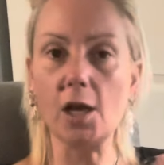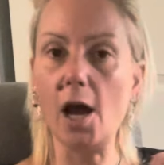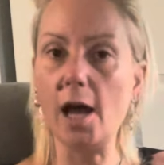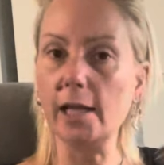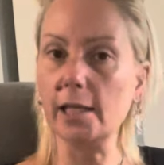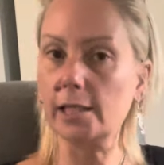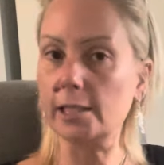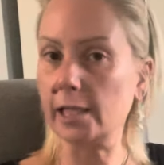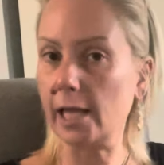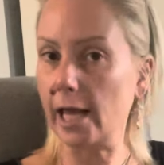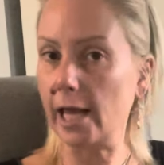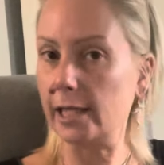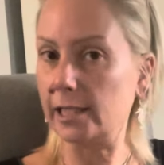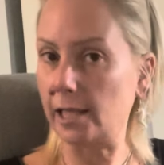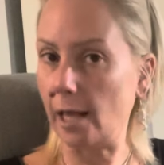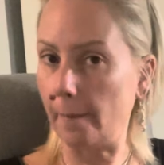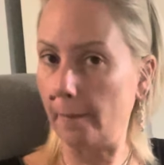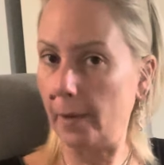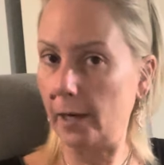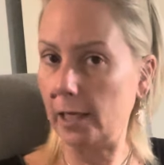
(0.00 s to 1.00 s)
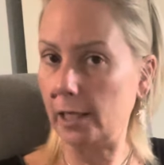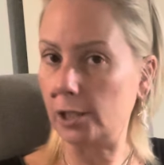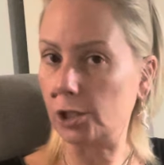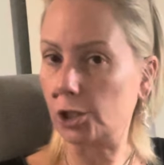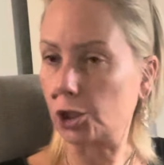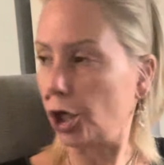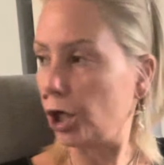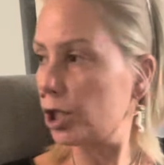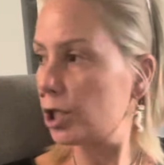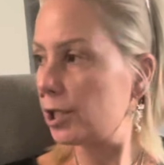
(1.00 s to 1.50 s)
it's like somebody is
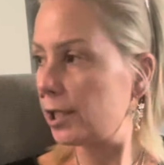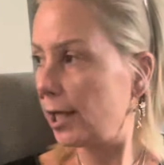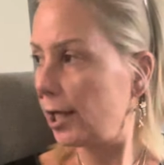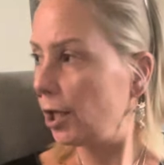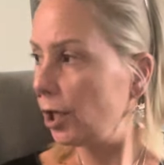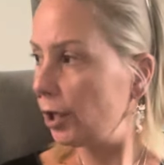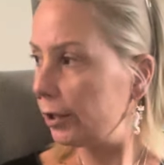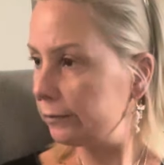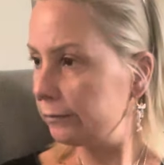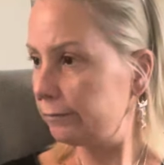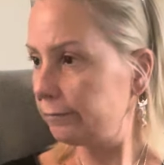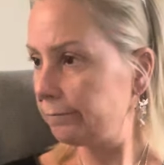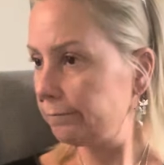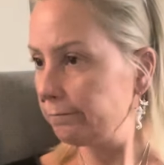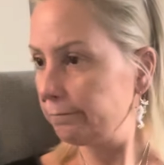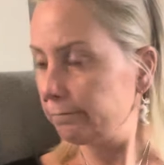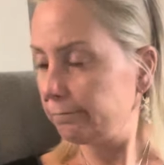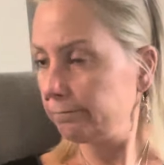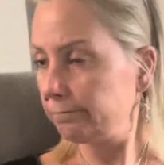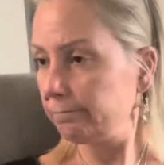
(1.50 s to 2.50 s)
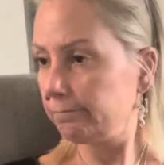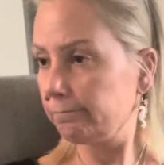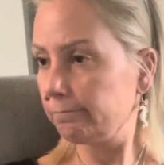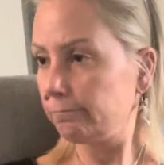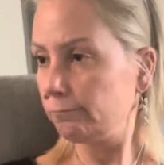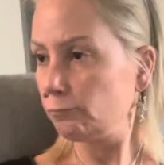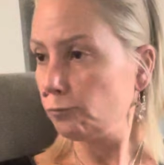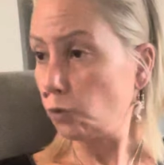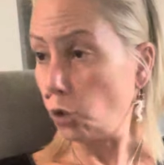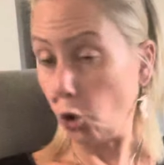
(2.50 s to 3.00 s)
cursing you.
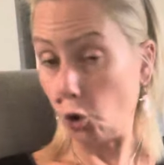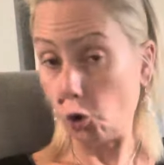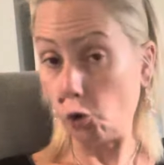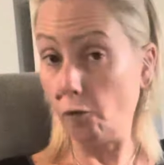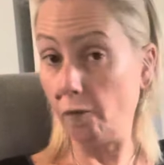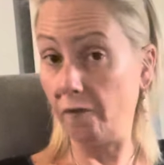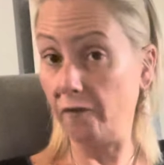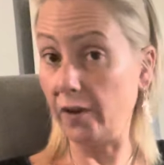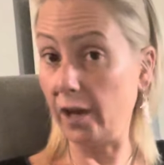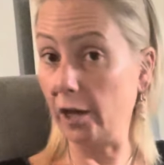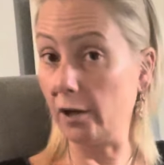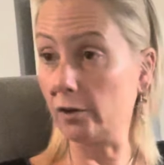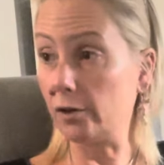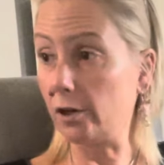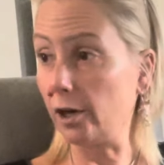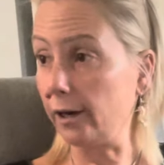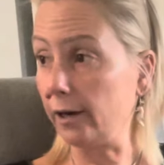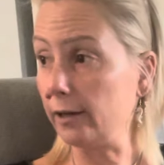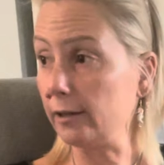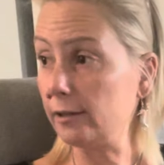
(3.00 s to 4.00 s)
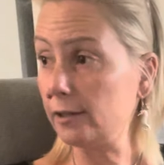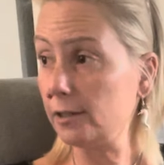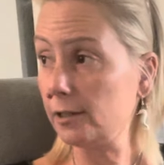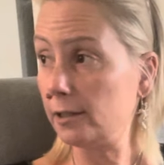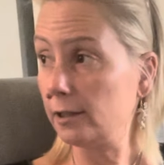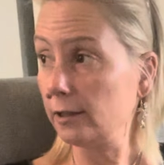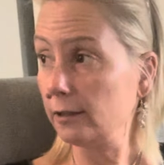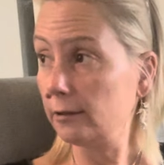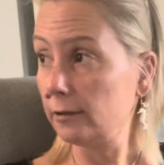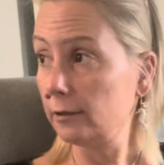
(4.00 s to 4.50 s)
Or you feel
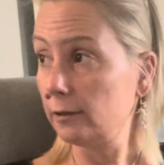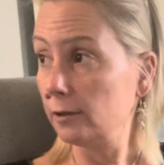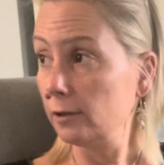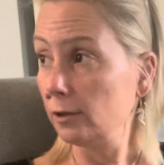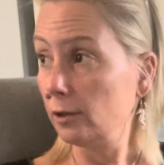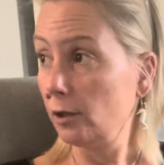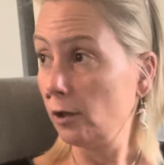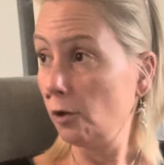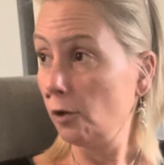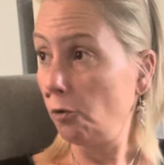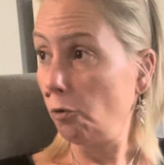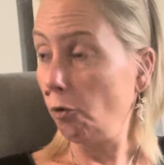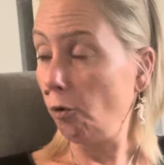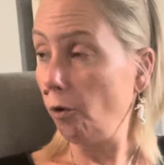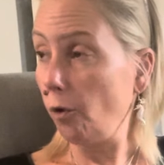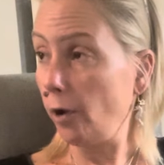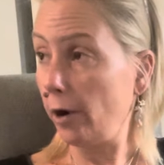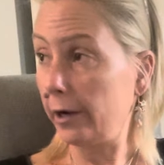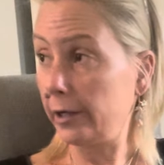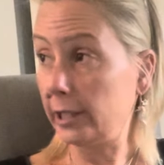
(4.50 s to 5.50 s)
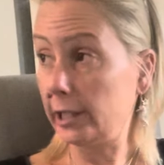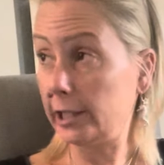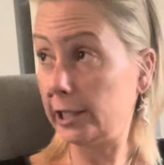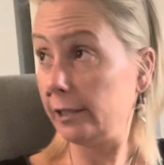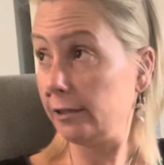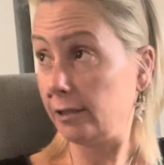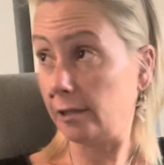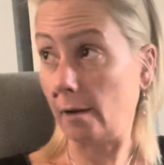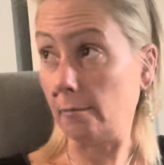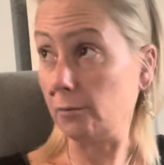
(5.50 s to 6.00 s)
cursed or this
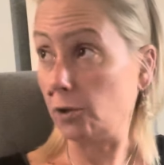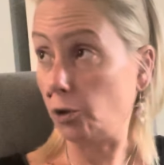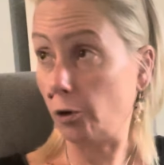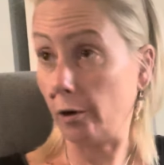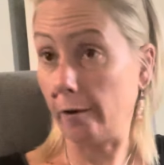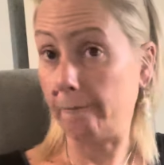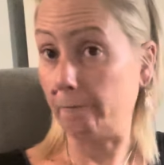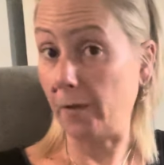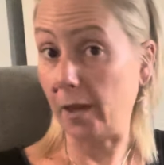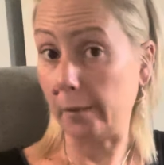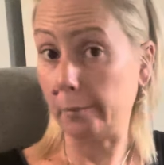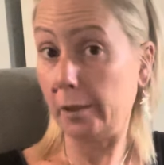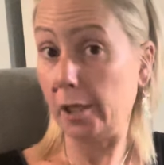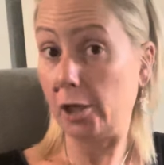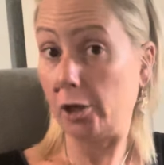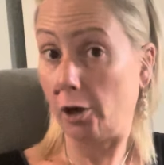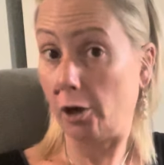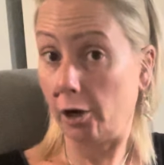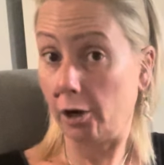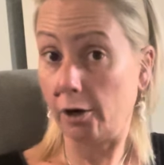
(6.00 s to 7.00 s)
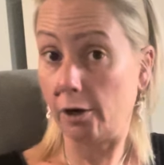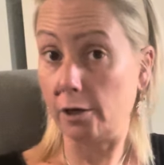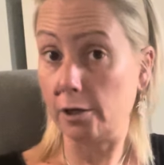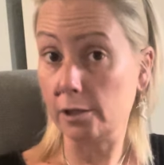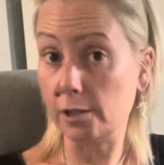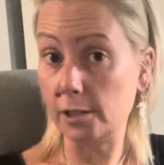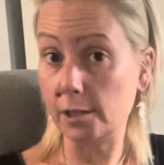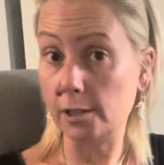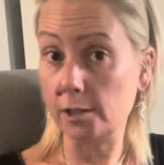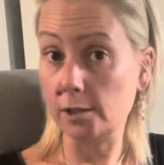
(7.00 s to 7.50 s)
is some sort of family
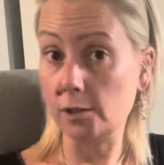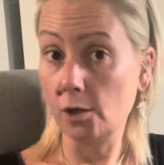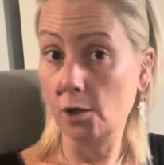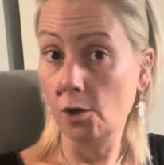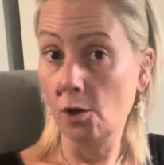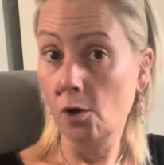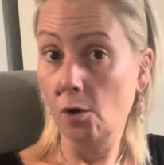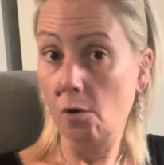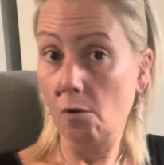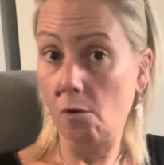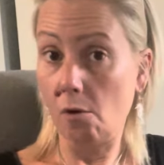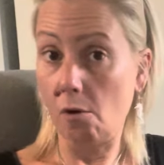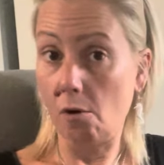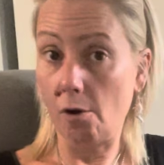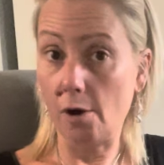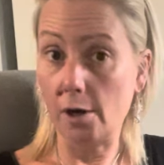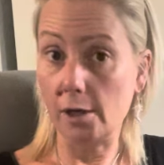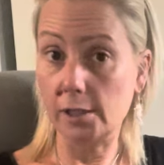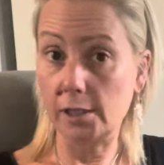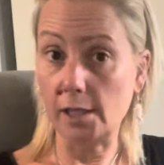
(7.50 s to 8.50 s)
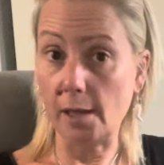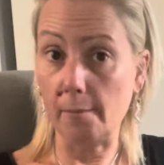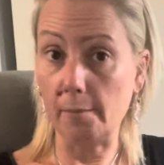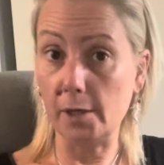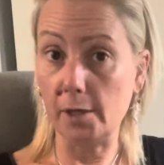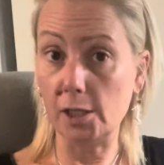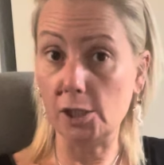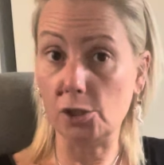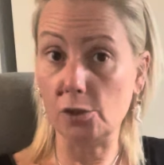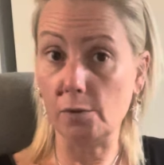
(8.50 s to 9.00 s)
curse or
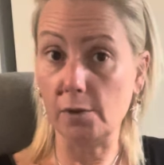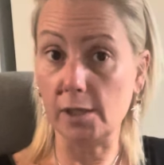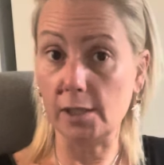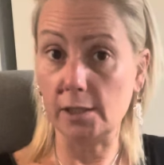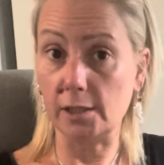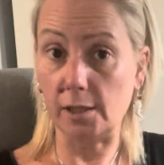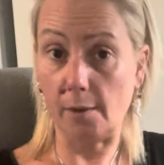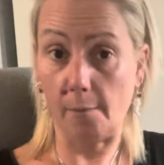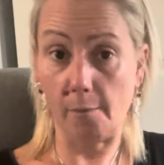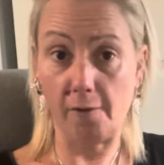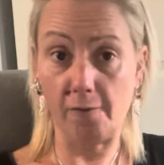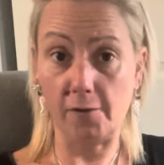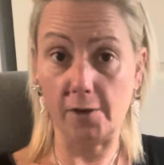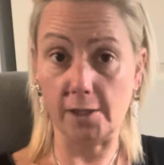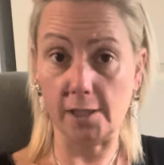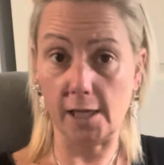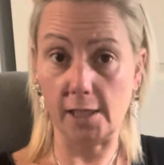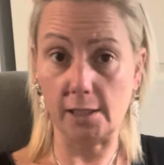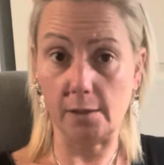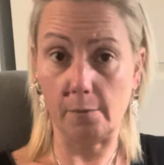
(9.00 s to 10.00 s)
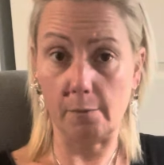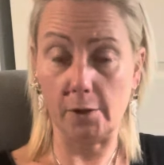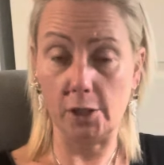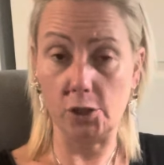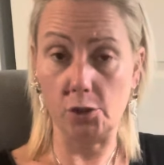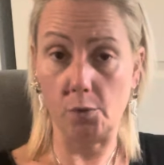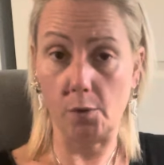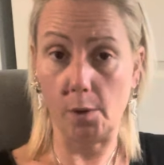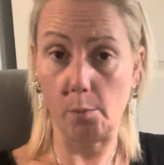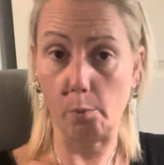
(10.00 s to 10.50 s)
somebody's doing, somebody feels like somebody's
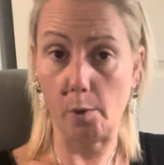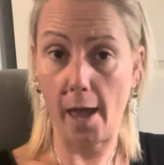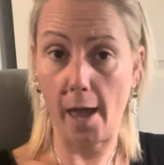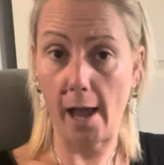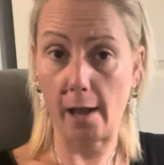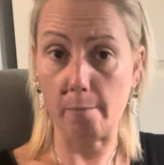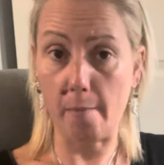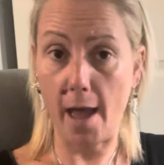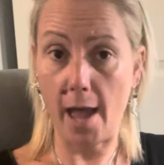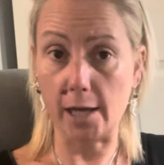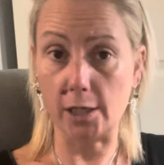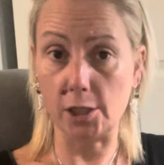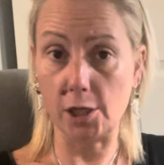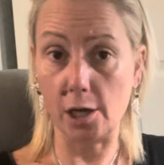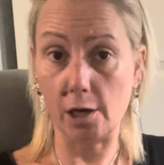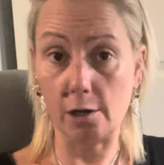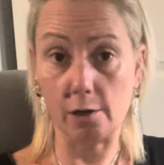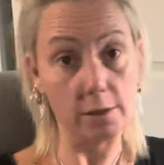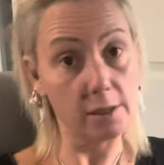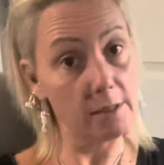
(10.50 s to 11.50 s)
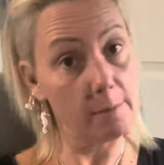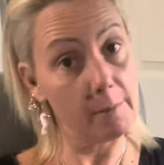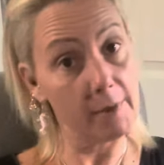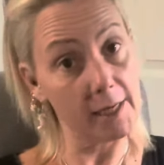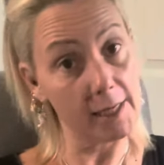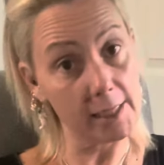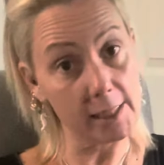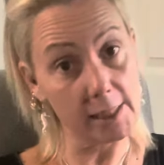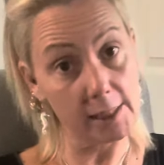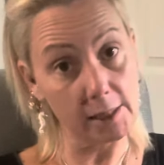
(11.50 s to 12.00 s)
doing black magic or
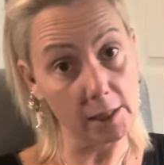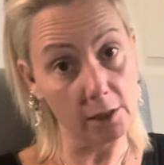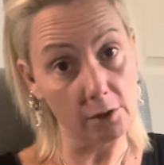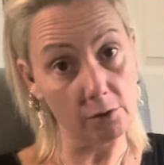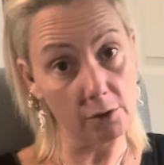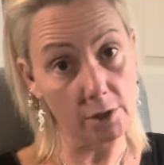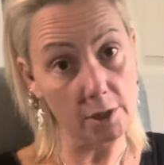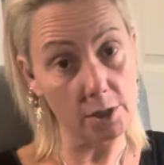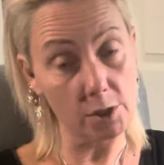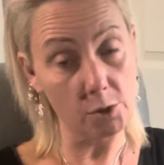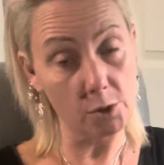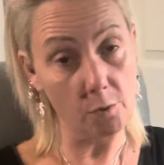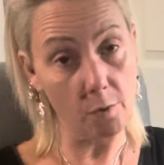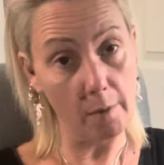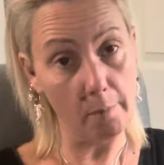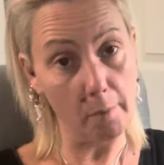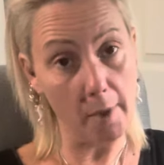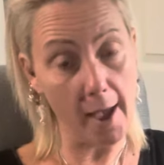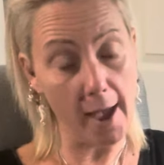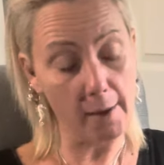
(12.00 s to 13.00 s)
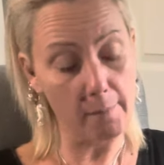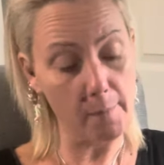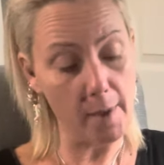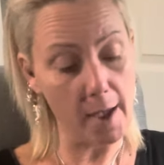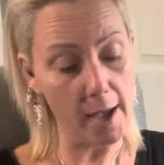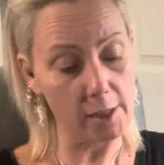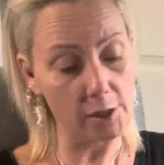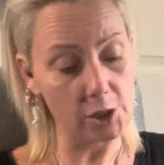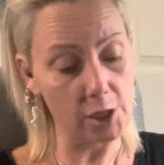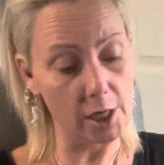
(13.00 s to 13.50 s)
somebody is literally doing black
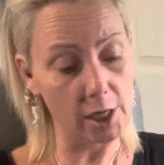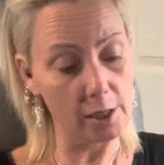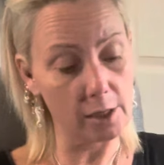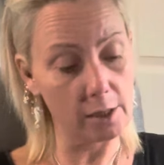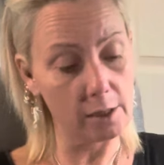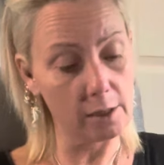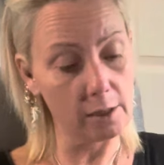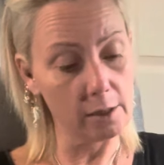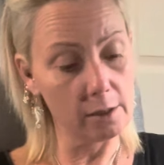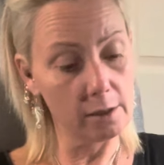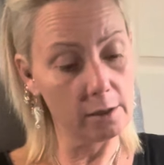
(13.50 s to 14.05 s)
magic,